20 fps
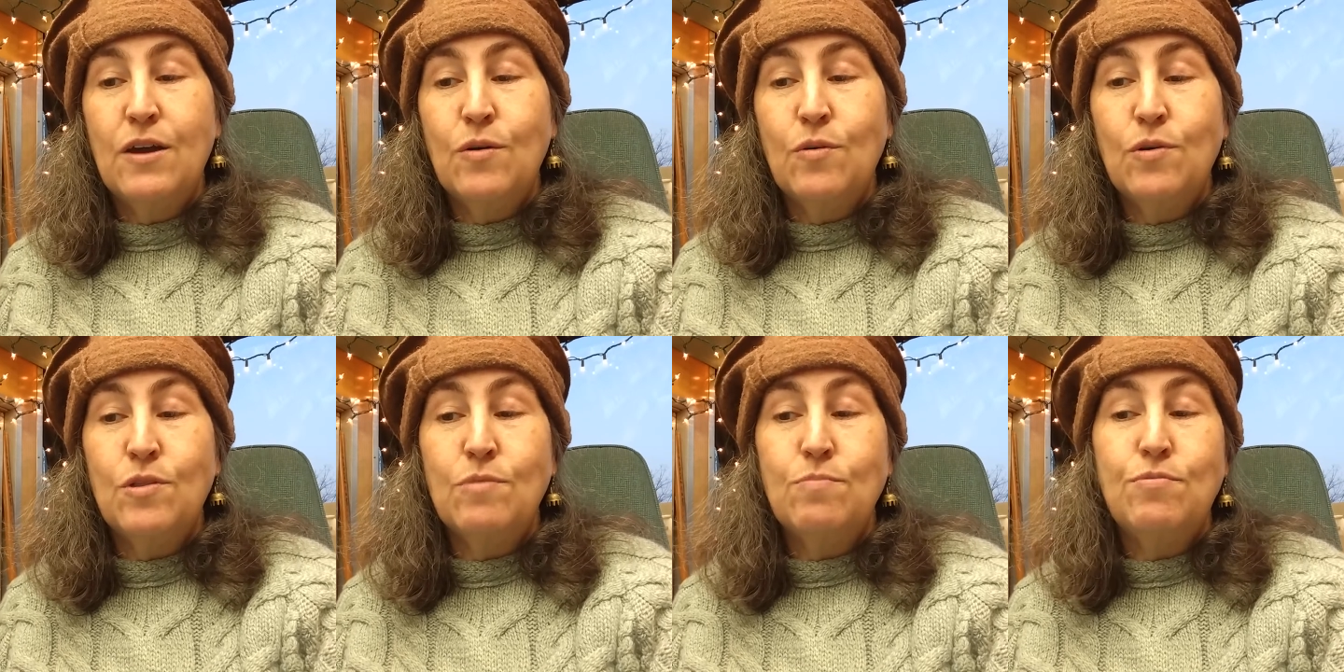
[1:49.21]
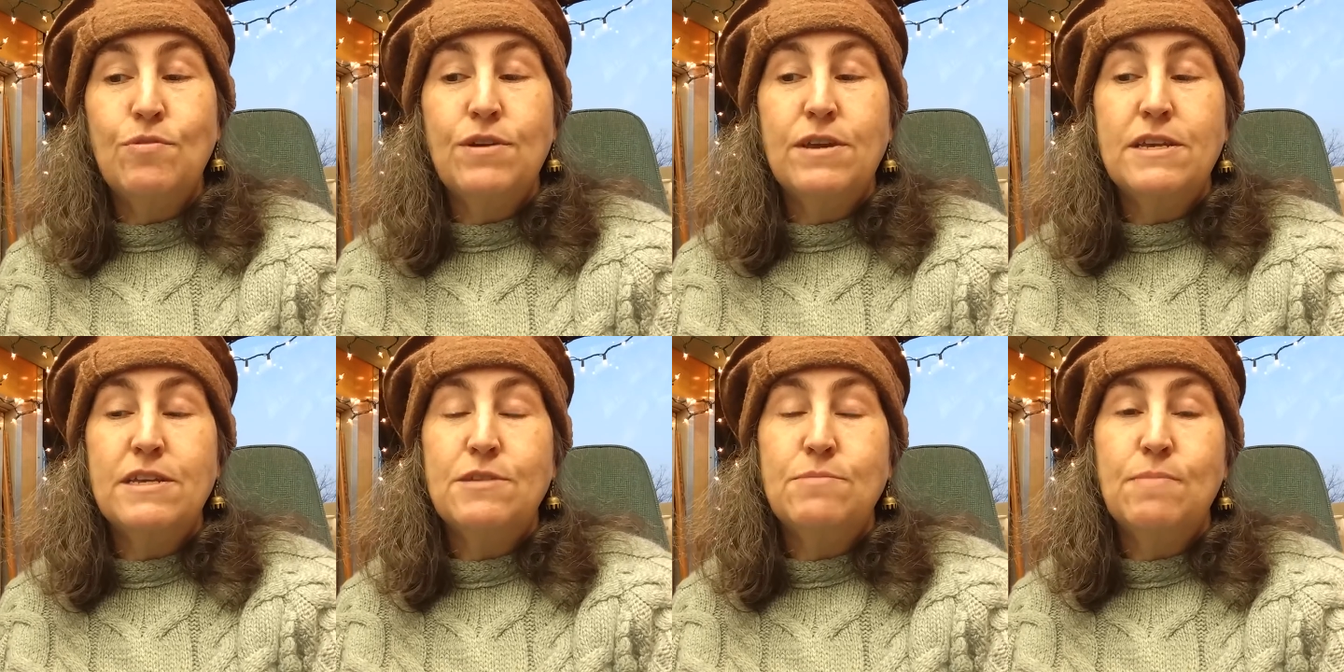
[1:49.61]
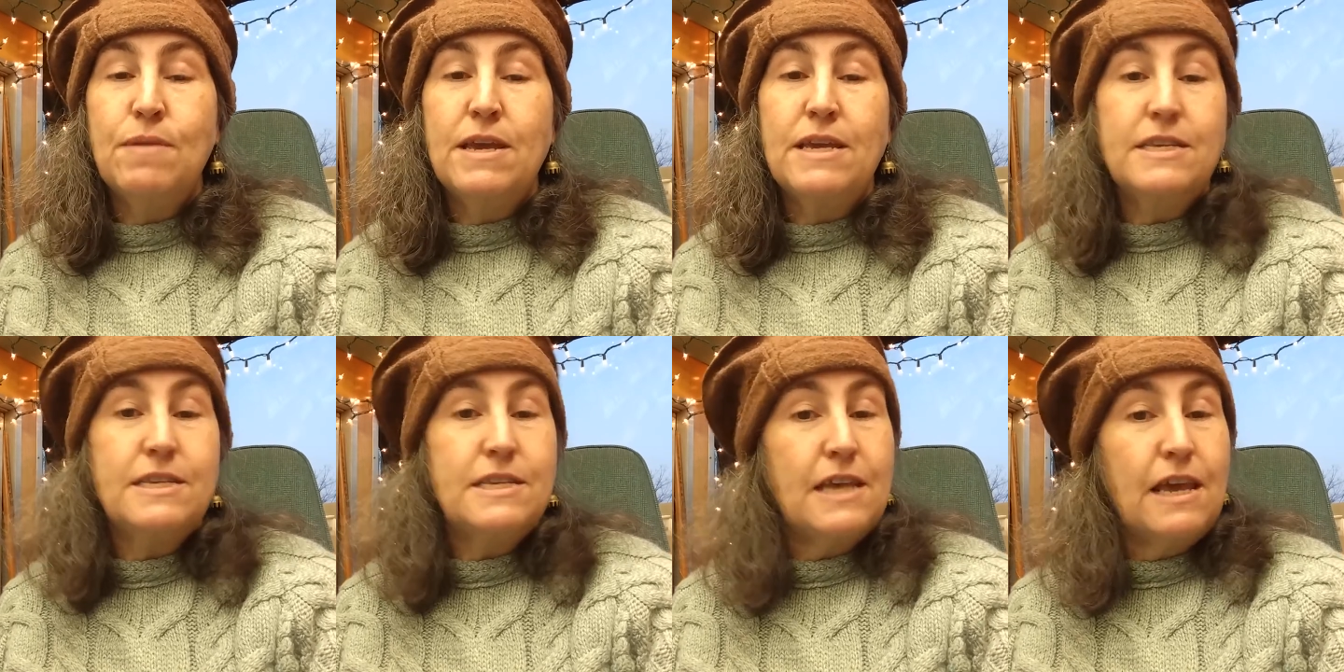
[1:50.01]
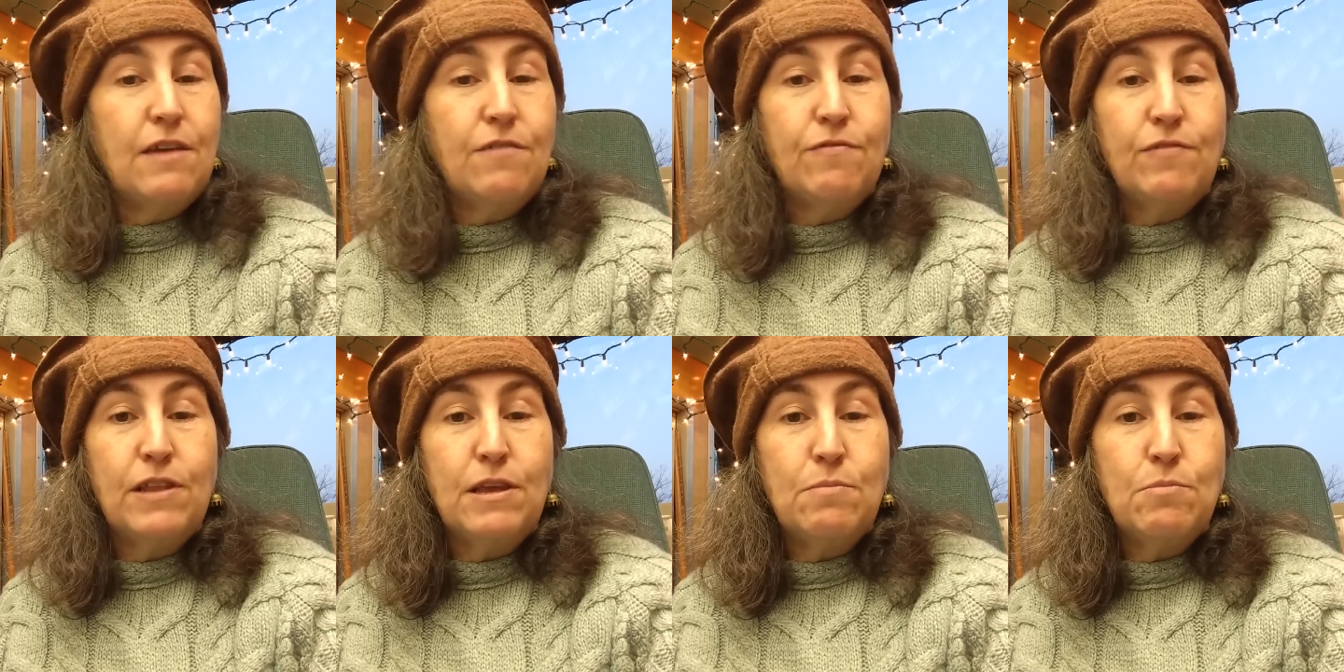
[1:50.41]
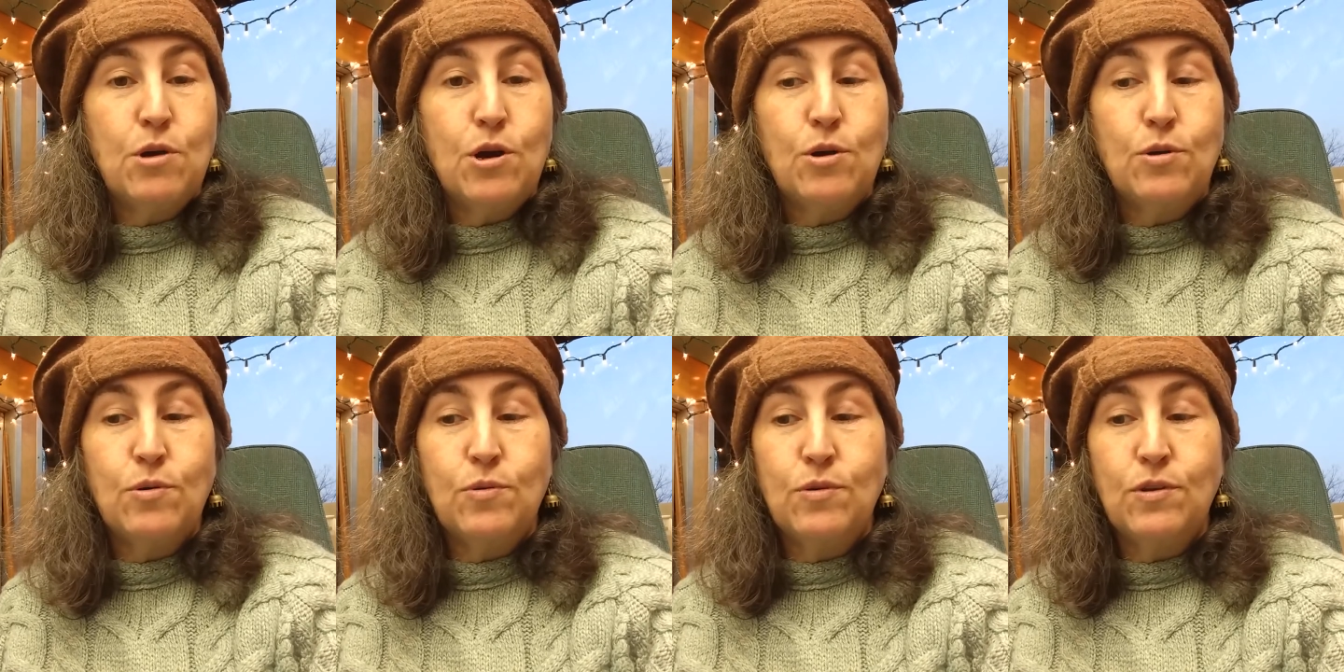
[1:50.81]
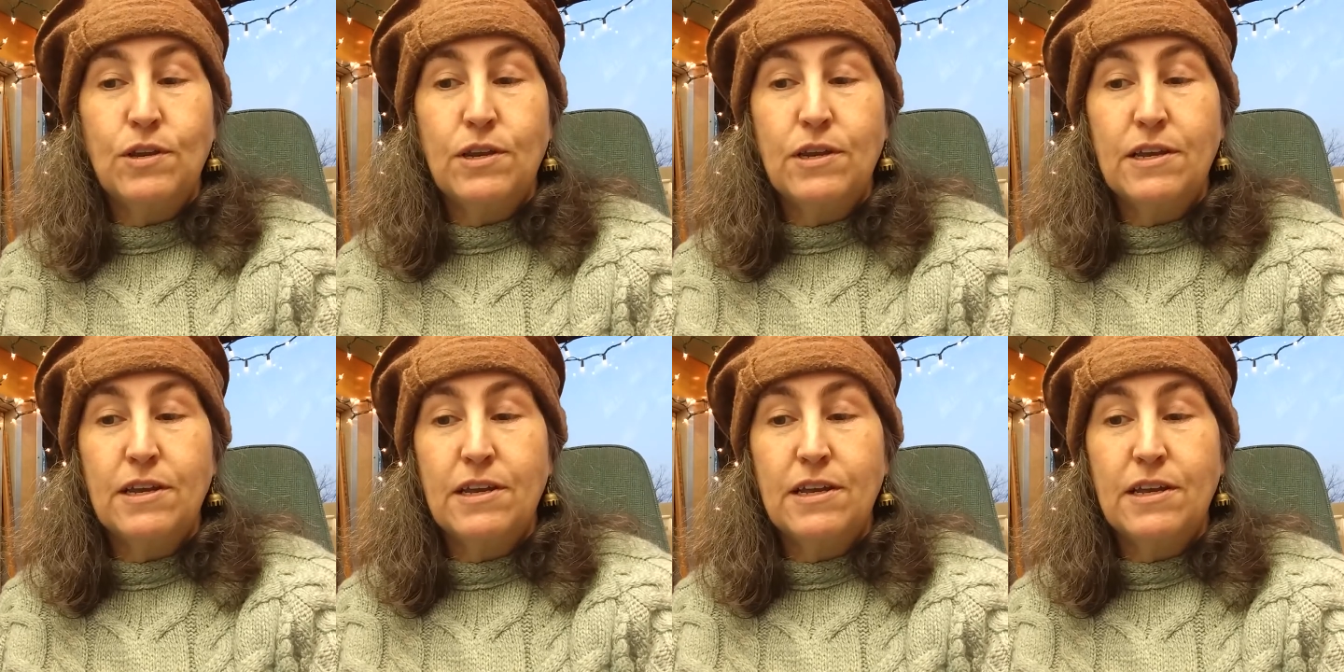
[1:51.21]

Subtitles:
or the breeze may safely moan.